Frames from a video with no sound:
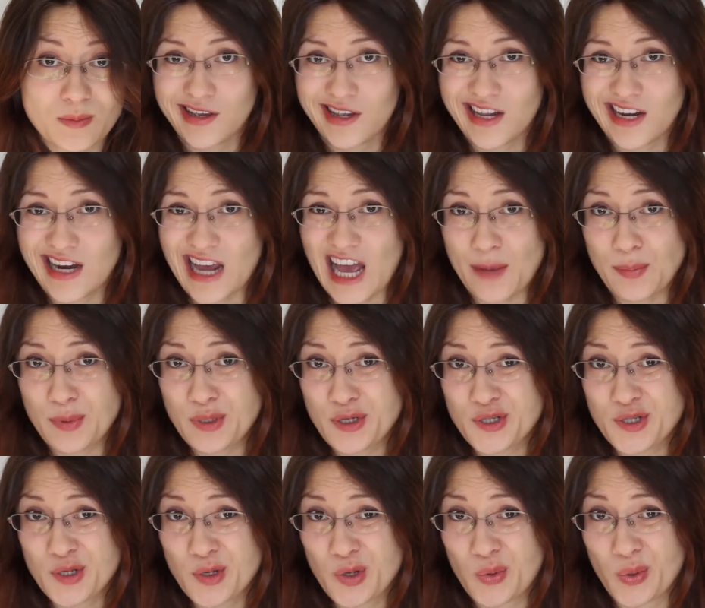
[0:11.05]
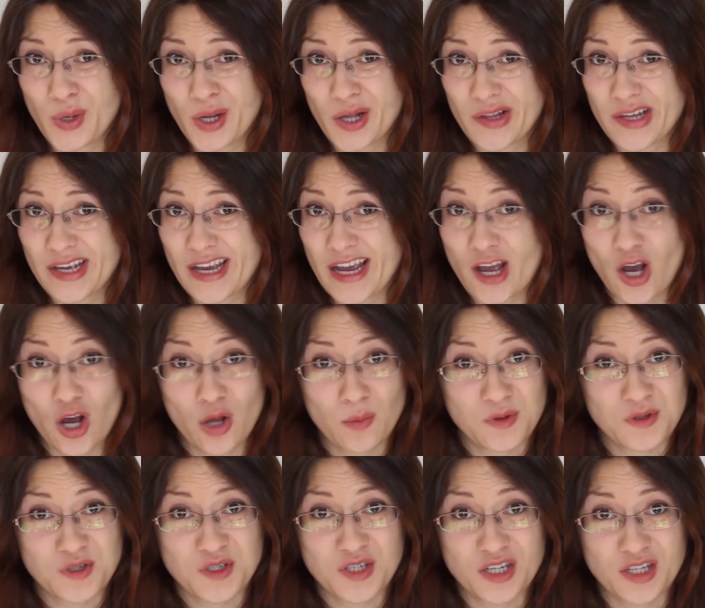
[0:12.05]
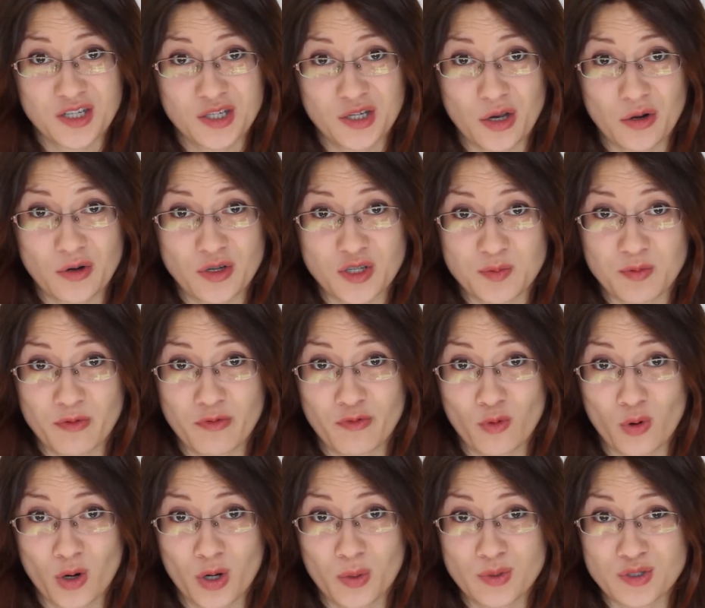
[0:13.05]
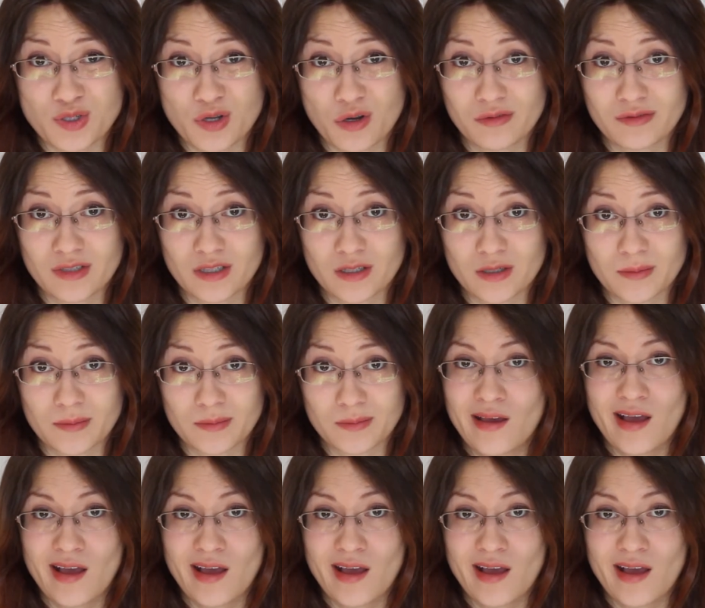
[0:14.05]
It happened so quickly I almost didn't notice before it was over.